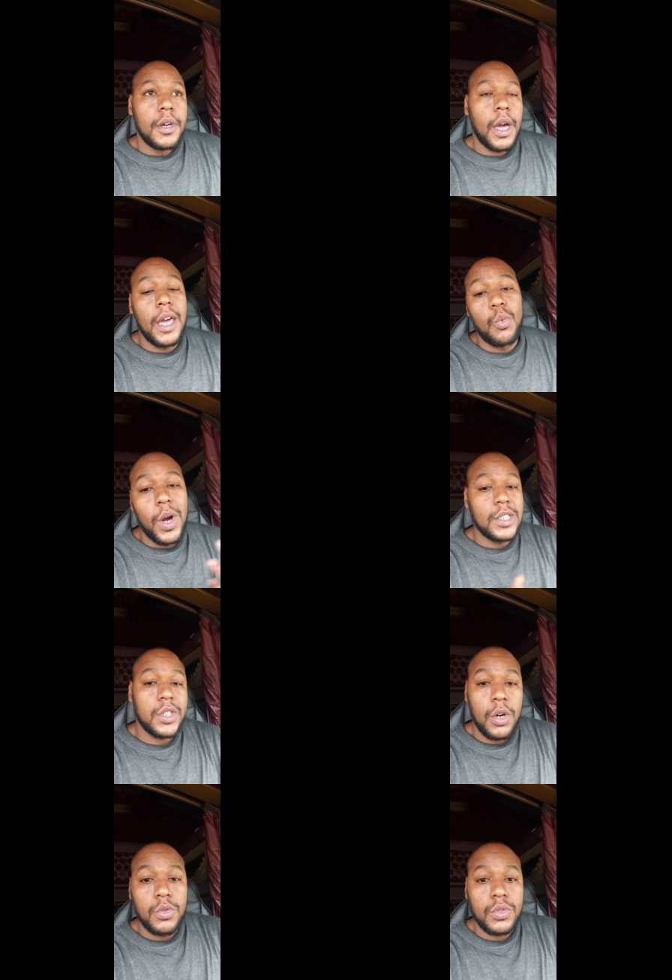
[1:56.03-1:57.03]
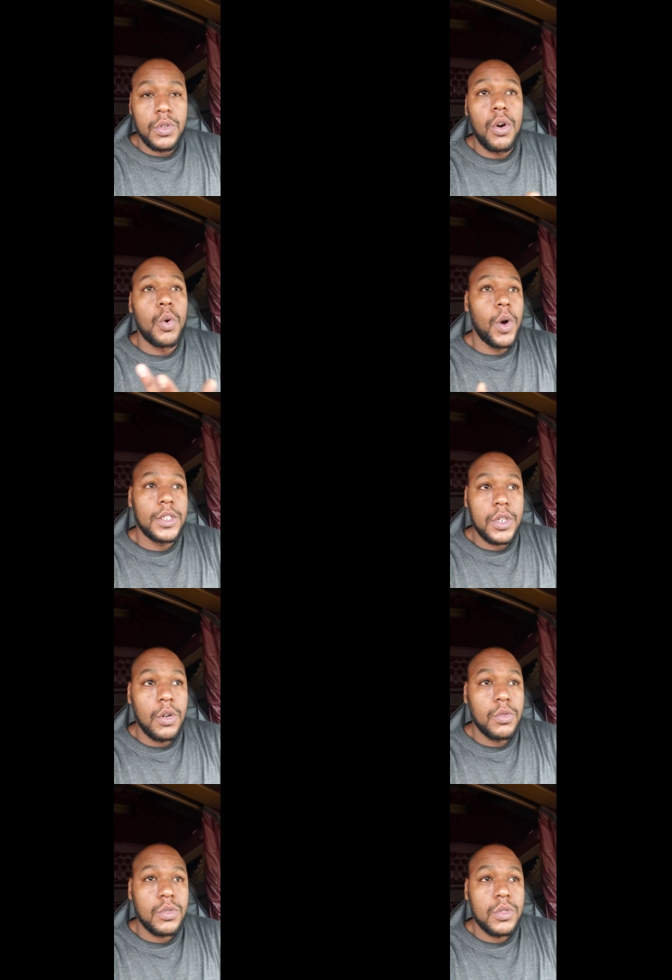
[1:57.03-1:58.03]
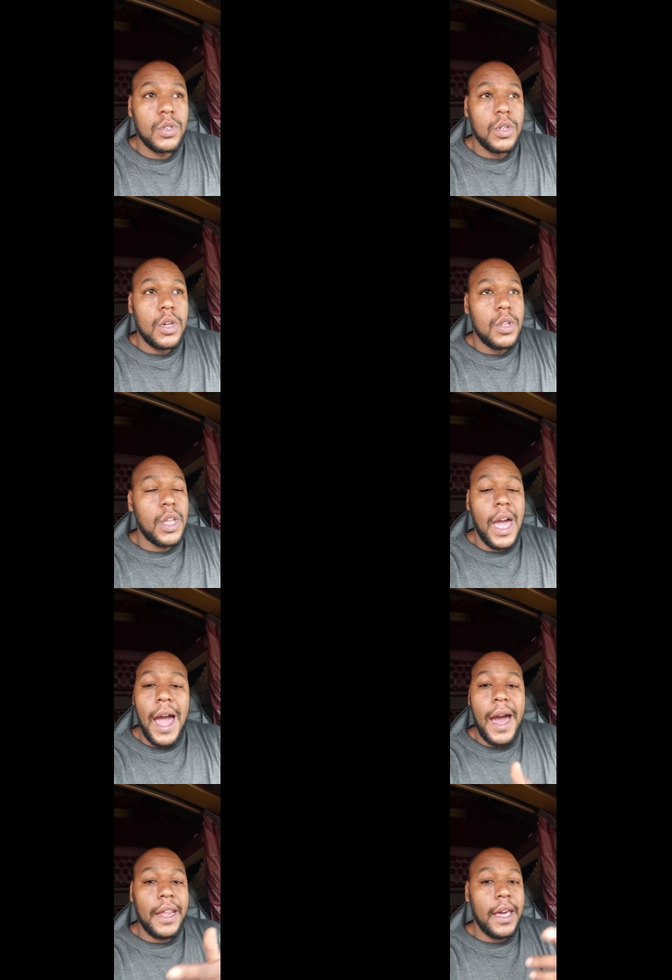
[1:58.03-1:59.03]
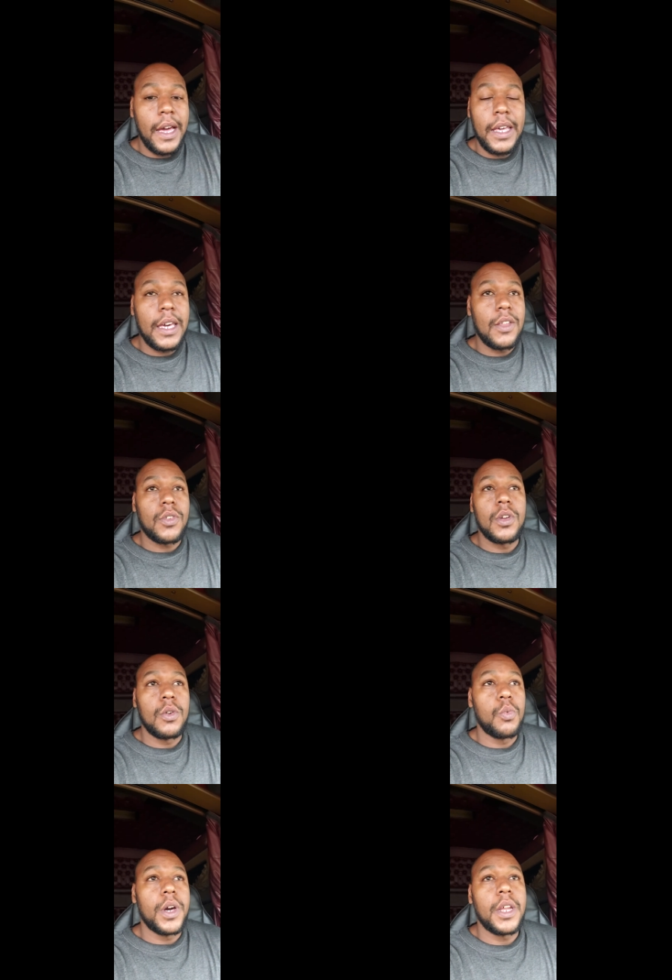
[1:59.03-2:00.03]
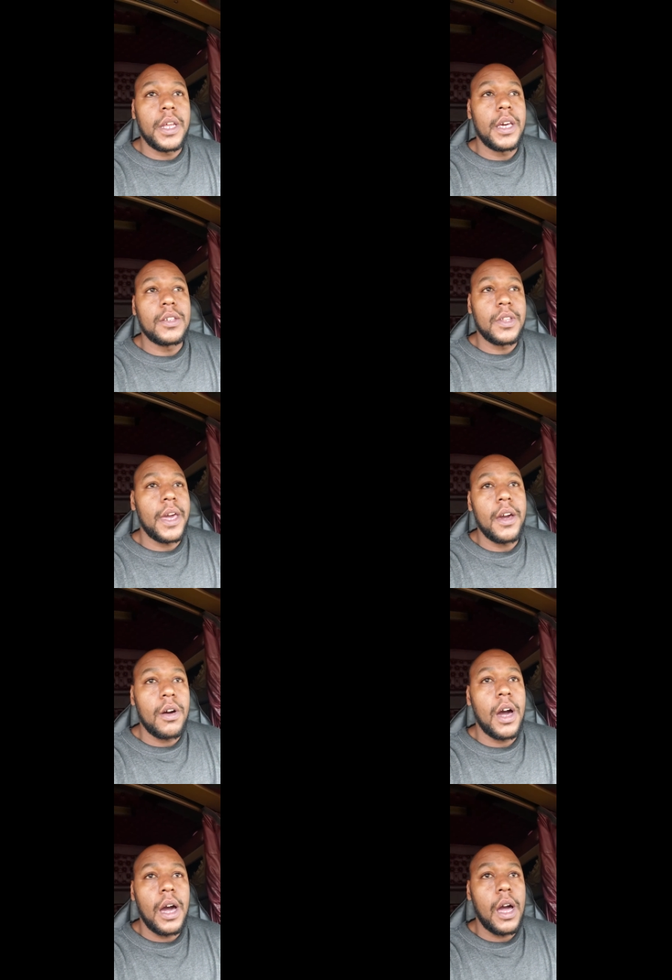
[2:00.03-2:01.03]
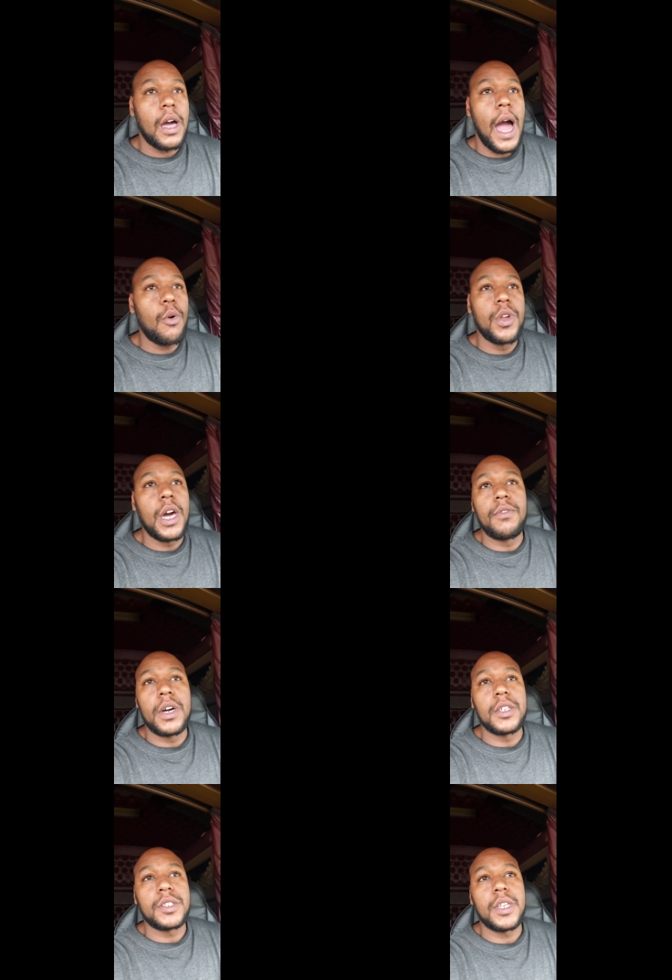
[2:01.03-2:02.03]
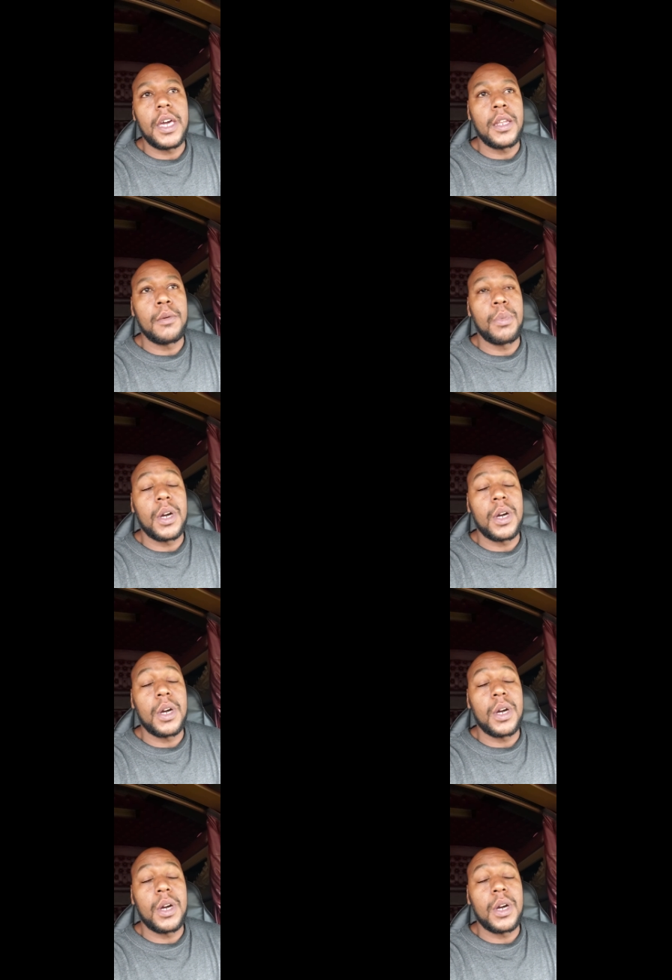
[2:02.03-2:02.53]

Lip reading: on the West Coast. Now, how the hell it get to what it is now, I would never understand it,